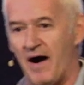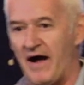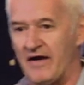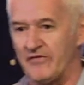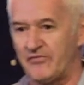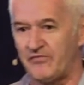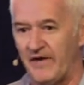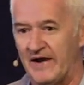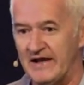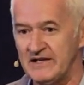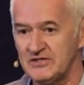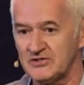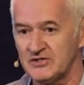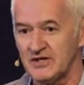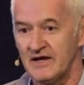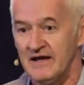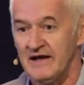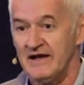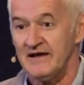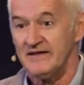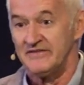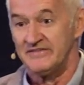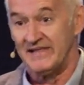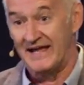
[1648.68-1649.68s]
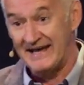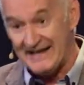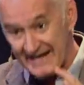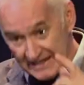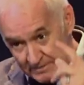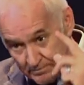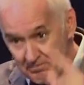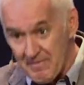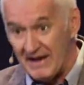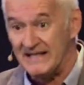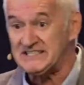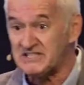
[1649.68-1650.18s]
my faith, then
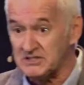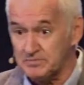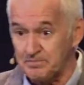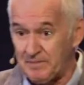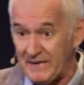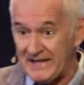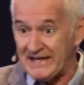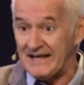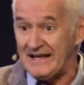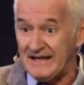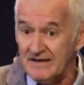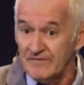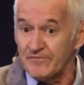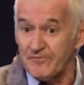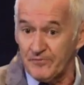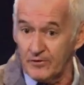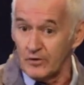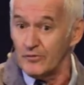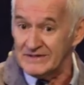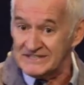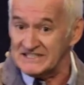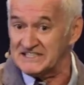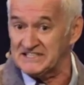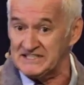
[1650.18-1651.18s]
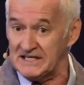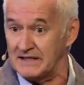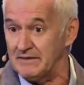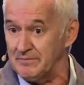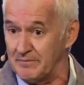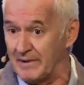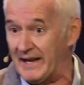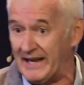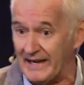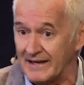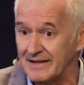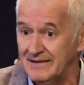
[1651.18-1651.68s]
it must be
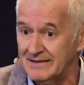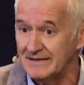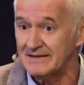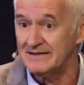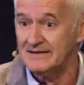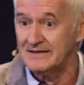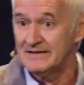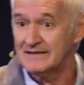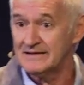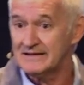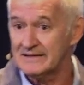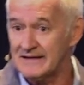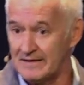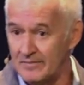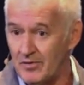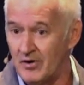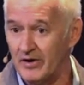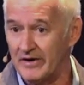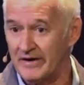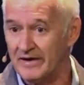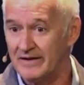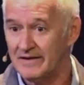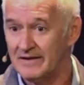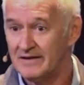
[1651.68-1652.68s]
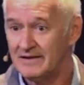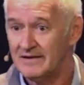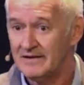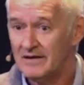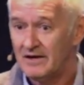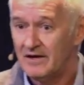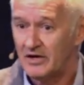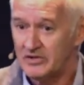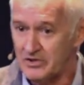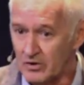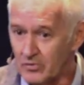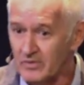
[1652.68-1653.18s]
influencing me. Come on,
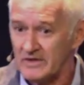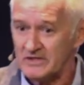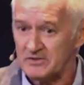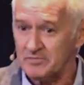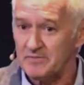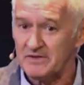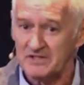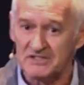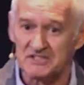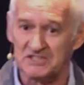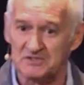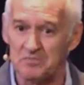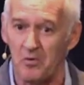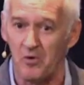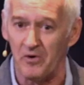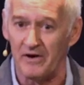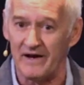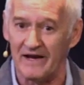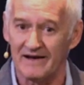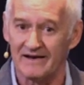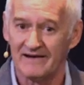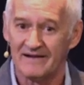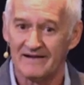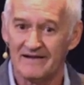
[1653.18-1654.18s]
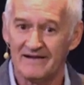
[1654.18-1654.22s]
you with me this morning?